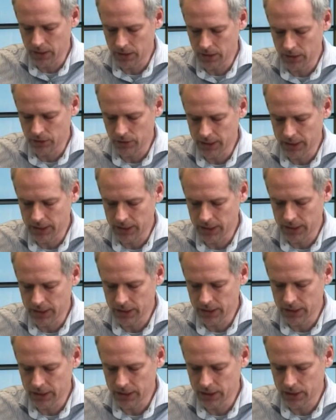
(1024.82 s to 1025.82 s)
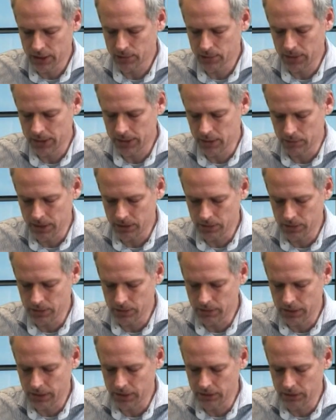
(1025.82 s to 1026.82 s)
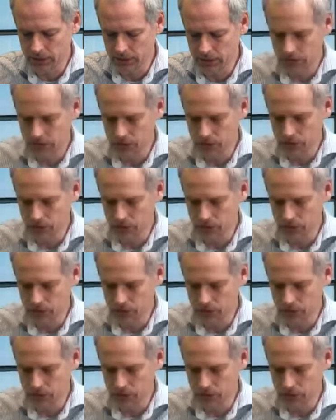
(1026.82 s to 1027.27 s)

I expect the measurement value to be?